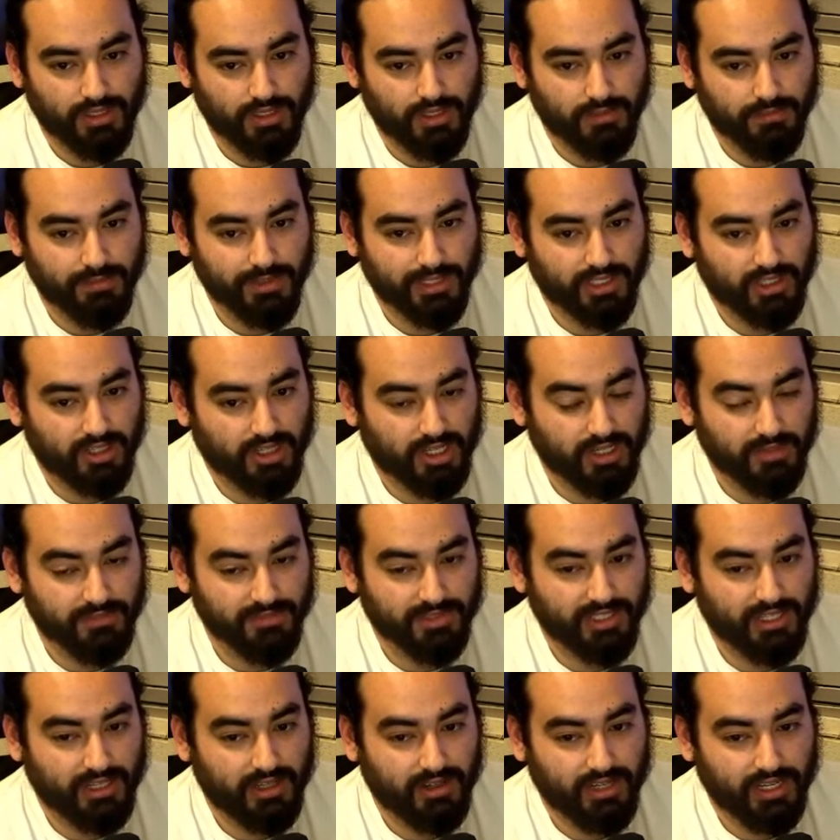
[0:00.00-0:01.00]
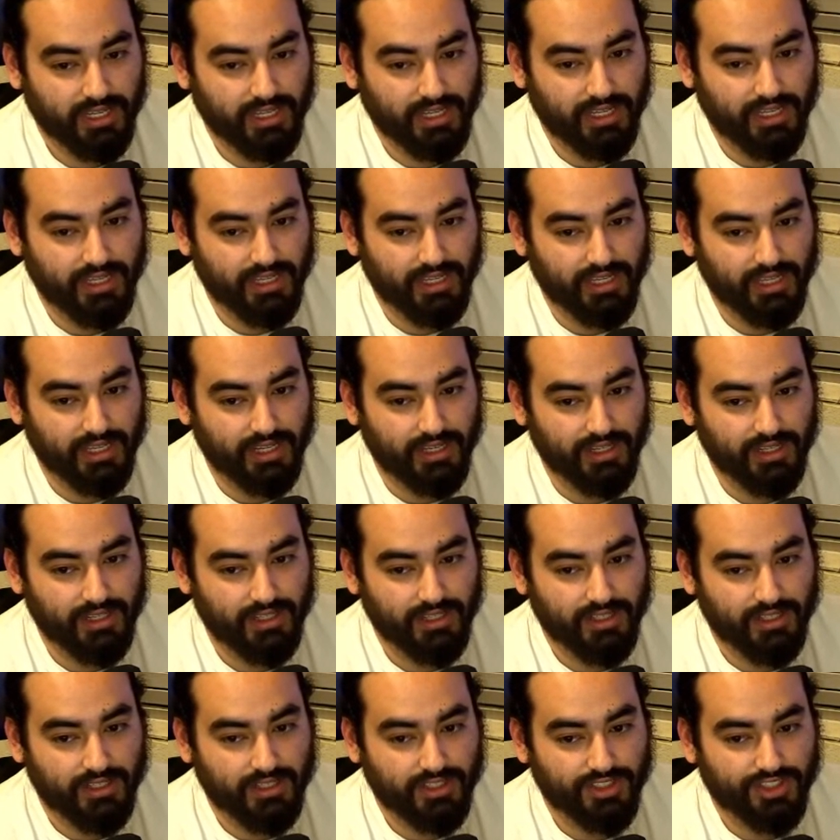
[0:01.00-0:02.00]
Pinnacle comes out and
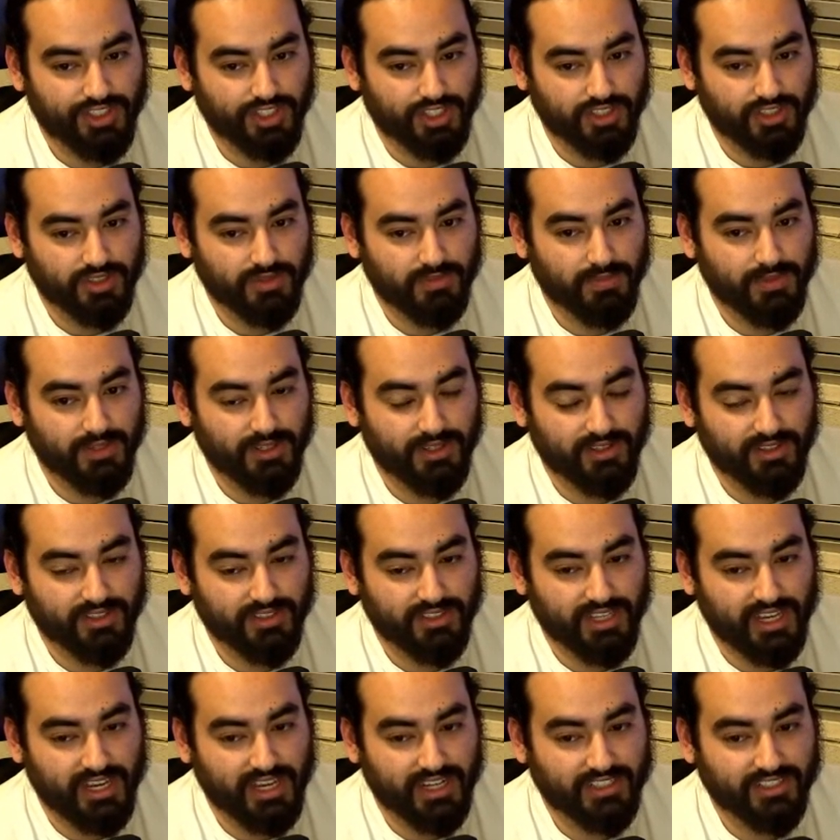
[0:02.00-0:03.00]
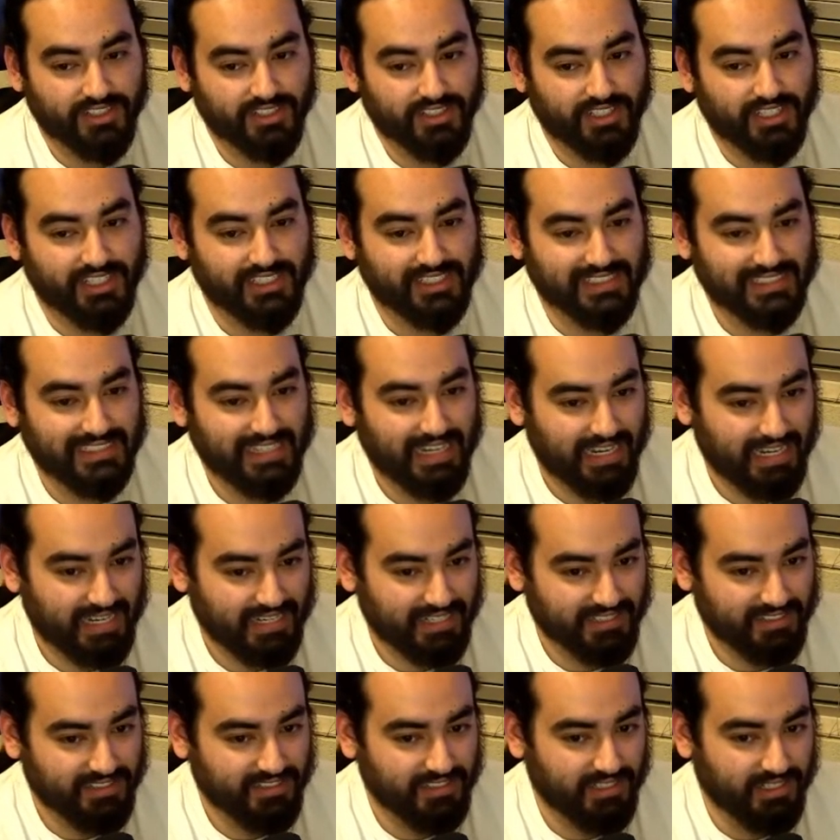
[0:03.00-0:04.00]
Sean Spears actually
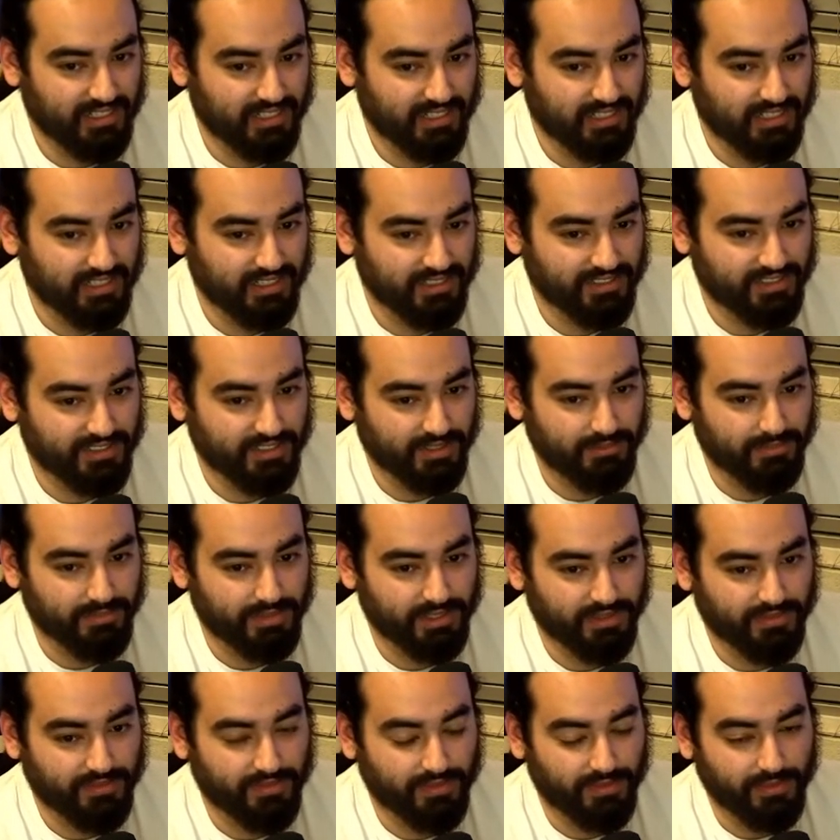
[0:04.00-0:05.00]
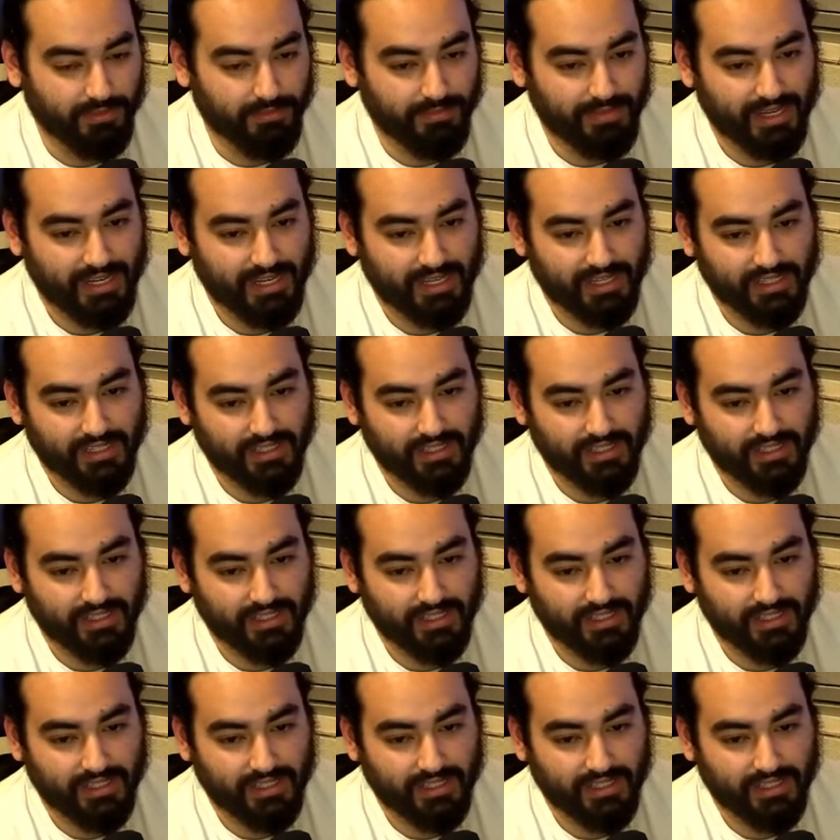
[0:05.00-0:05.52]
attacks CM Punk from the back.